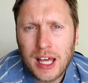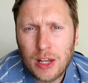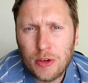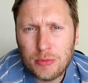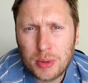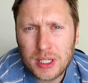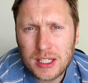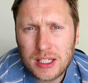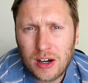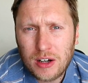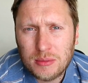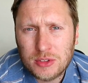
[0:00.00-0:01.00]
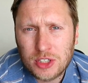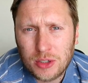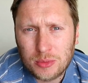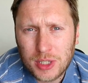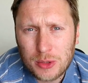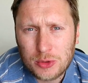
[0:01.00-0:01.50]
Hello everybody, I'm
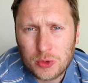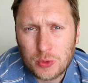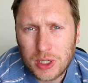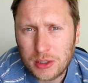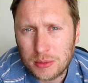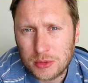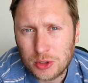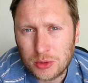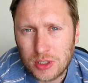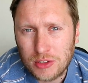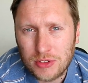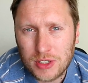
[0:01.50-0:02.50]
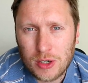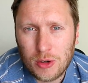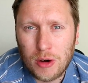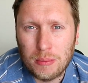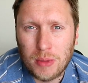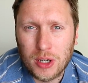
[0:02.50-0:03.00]
Tom Rouse and welcome to another
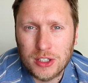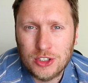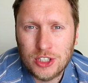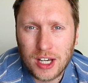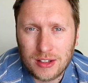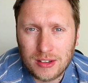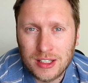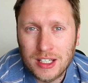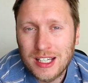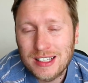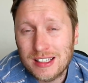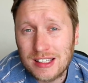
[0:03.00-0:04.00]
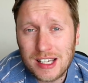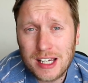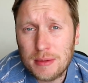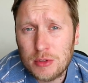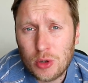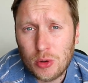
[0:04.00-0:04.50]
video on my channel.
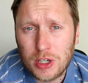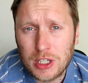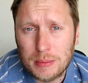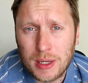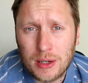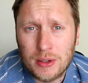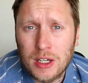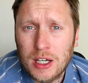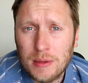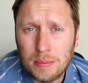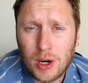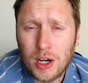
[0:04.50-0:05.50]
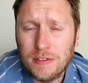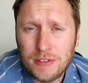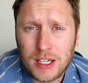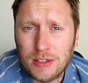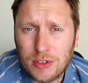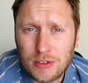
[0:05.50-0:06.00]
Today I'm talking about my
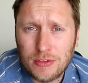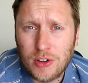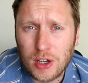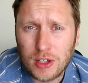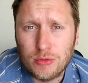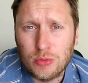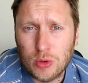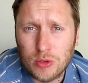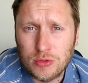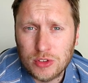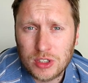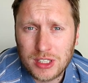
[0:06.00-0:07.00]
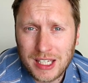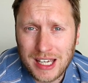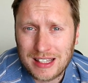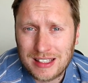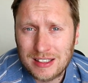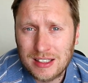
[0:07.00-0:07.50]
favourite 5 Wolves
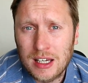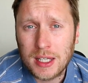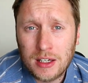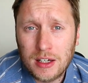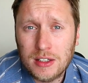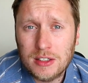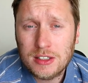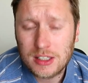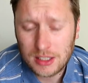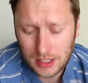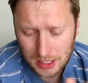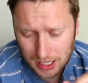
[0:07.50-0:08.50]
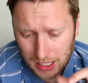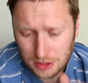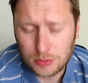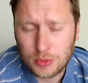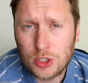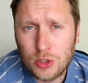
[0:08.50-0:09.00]
kits. Because
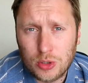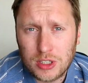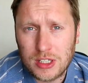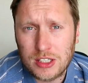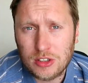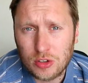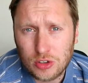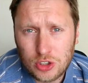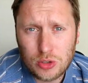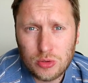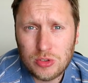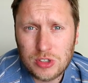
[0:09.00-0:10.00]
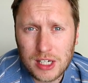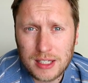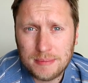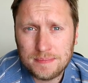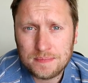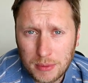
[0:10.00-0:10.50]
as I'm recording this on
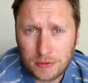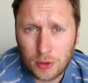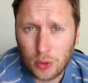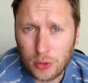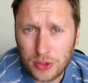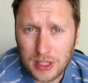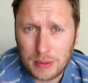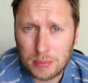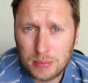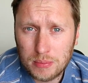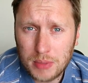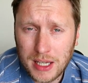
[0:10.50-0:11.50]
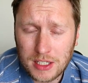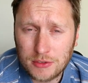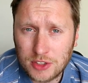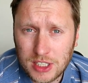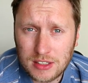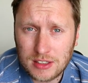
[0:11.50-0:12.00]
Tuesday before the end
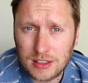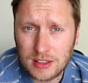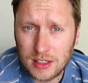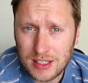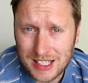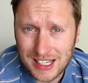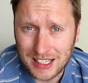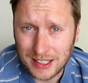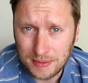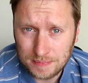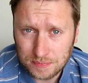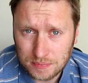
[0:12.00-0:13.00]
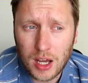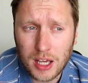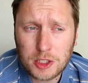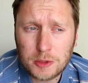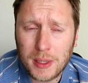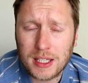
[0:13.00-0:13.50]
of season dinner,
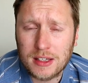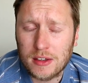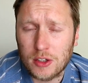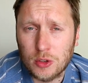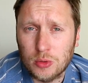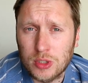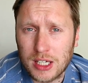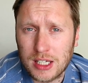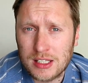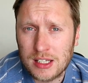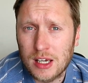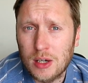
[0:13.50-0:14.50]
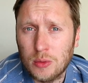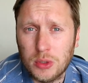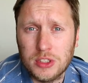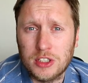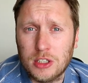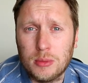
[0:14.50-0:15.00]
I expect that the new kit
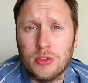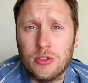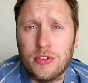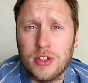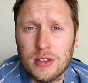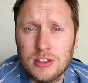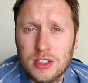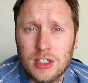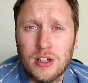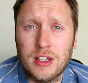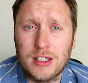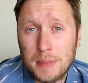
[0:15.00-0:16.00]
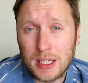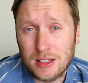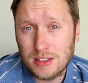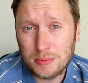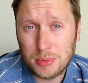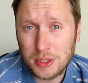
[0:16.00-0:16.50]
is going to be revealed tonight.
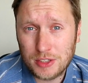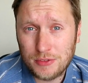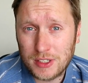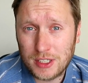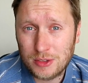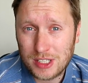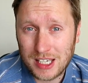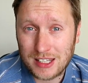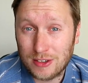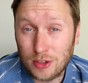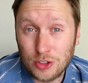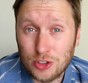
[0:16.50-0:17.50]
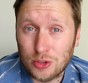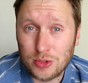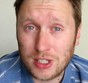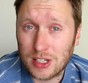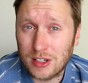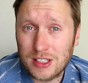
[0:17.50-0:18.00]
Because I'm putting this video together on
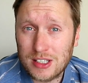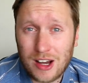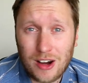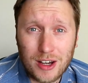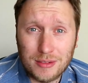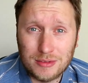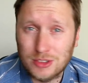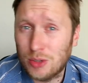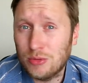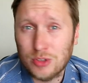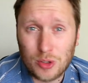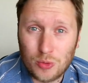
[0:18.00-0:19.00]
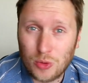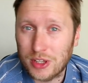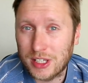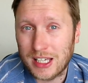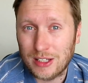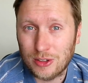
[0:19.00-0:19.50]
Tuesday night, I don't know
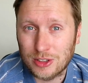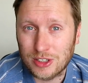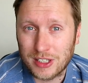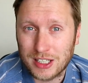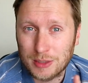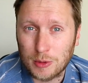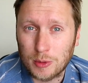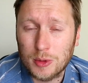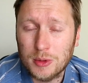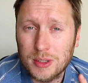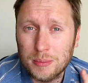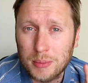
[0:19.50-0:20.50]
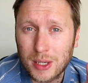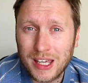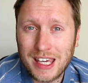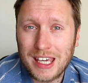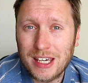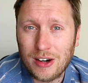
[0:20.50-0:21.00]
what the kit looks like at the moment, but
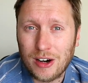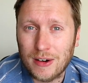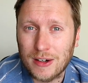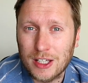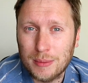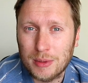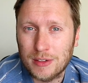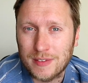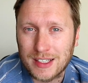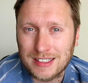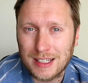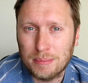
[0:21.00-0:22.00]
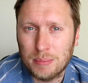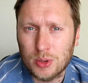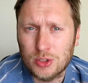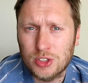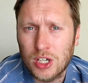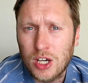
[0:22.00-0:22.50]
here are a couple of
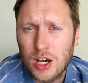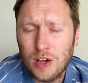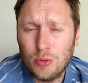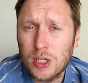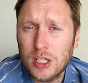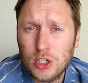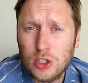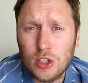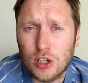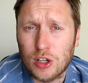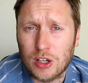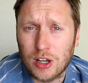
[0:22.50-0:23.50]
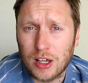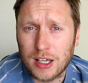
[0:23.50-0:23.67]
examples of what it could look